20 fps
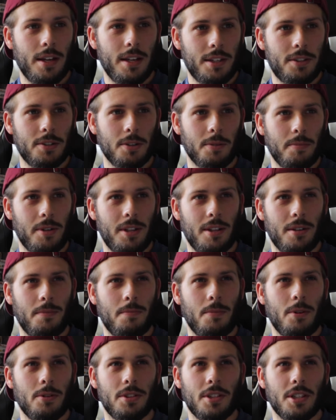
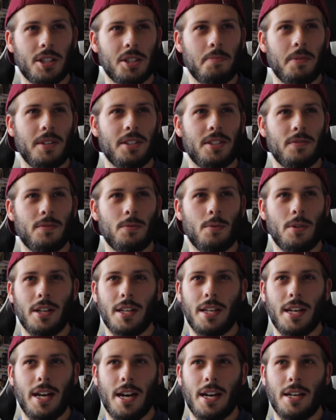most expensive one
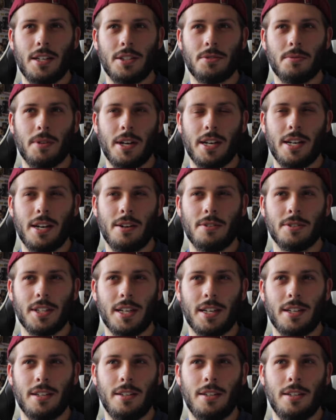he has right now is
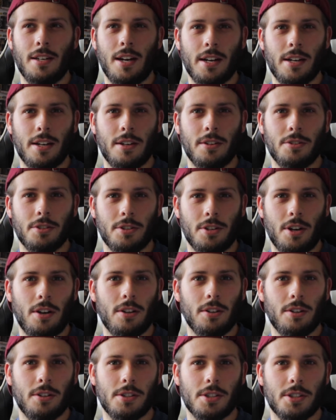like
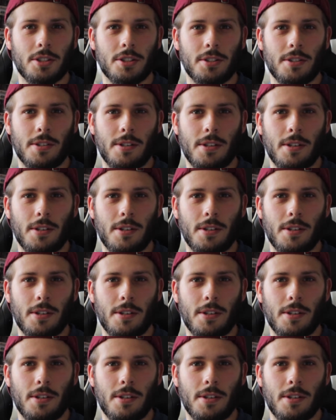$900.